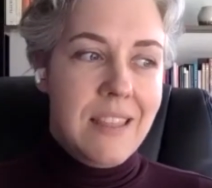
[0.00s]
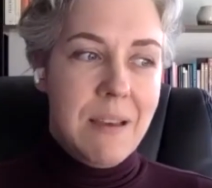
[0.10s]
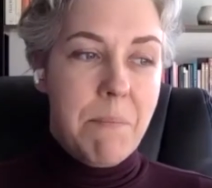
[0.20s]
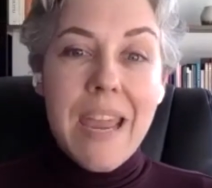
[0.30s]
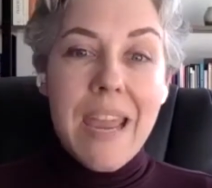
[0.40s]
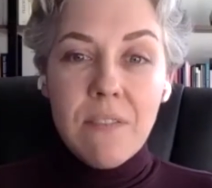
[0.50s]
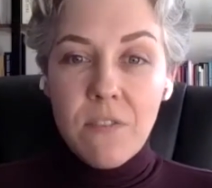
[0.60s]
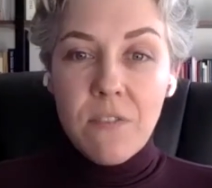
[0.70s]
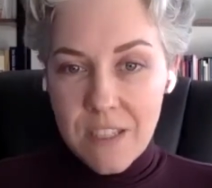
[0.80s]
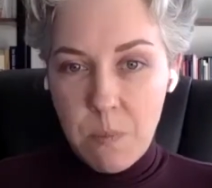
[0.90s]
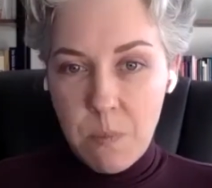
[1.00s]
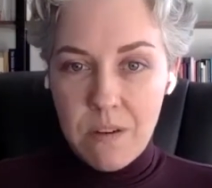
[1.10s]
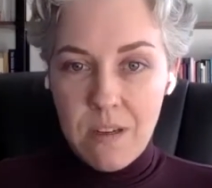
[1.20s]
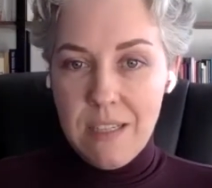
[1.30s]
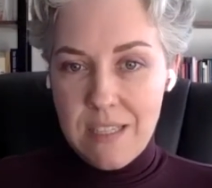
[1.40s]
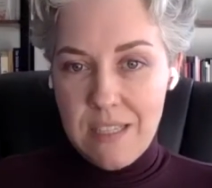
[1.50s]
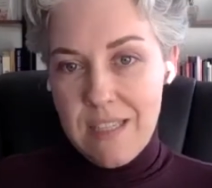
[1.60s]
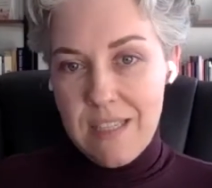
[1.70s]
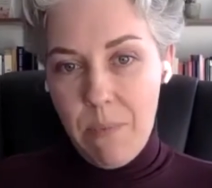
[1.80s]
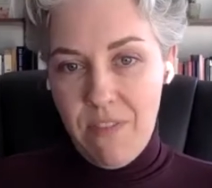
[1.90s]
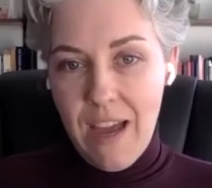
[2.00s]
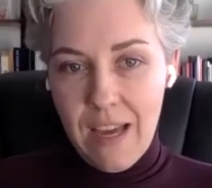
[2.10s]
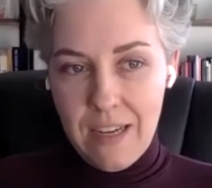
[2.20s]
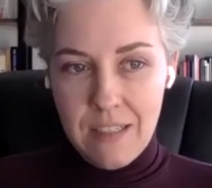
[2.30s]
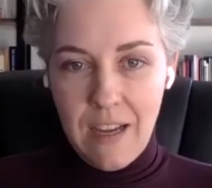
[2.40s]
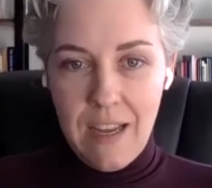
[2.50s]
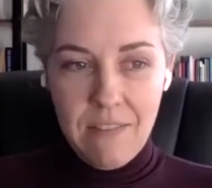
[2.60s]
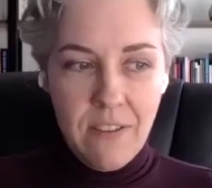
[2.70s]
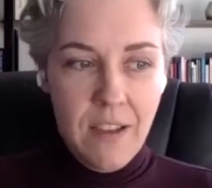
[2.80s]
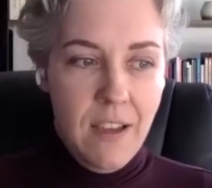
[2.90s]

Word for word: the painful experiences that we've had in life.